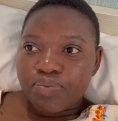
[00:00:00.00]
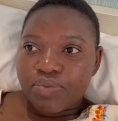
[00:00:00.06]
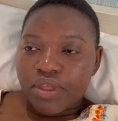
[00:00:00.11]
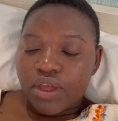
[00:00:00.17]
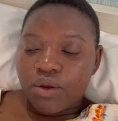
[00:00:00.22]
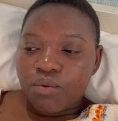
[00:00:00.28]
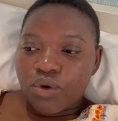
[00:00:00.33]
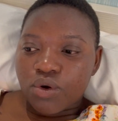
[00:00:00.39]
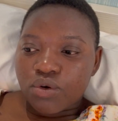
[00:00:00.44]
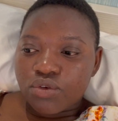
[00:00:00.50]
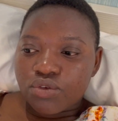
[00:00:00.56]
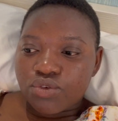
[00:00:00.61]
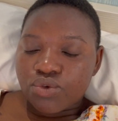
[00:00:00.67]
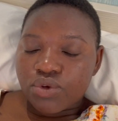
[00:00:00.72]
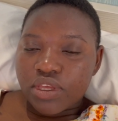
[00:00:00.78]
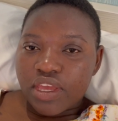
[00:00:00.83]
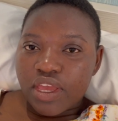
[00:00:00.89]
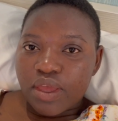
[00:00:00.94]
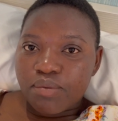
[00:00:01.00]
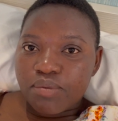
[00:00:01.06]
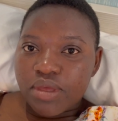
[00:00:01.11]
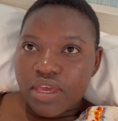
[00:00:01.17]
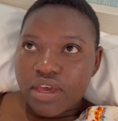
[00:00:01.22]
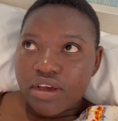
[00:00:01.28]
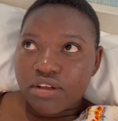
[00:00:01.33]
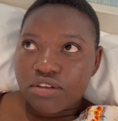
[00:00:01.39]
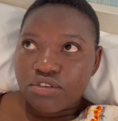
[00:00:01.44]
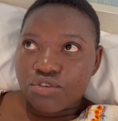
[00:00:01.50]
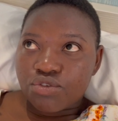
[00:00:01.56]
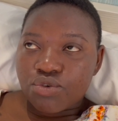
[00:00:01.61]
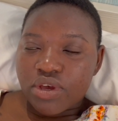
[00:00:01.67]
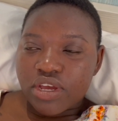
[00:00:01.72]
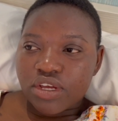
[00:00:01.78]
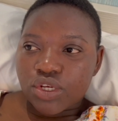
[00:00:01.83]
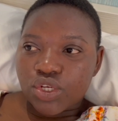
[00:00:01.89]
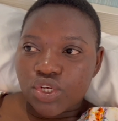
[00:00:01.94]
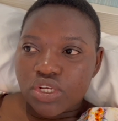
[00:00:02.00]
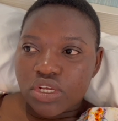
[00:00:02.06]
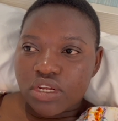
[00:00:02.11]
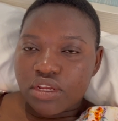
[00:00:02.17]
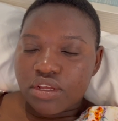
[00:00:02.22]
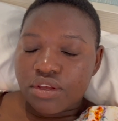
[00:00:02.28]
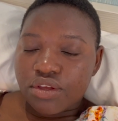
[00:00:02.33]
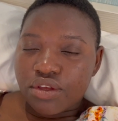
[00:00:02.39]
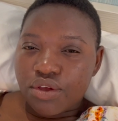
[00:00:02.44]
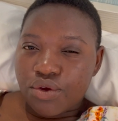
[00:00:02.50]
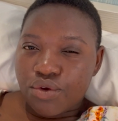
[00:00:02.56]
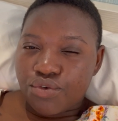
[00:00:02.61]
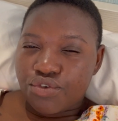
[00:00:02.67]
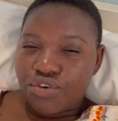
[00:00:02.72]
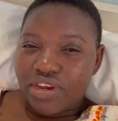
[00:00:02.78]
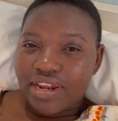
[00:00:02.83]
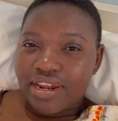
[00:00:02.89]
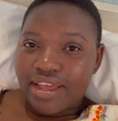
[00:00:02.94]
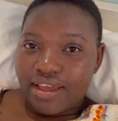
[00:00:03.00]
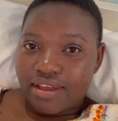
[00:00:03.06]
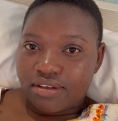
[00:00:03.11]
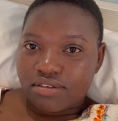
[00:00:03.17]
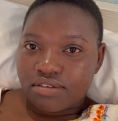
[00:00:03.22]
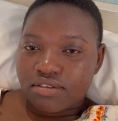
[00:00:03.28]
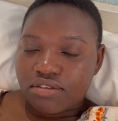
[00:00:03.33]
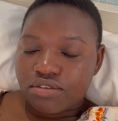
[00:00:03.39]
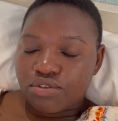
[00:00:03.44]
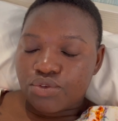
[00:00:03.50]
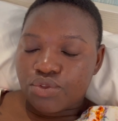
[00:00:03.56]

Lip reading: And we also came here to actually relax.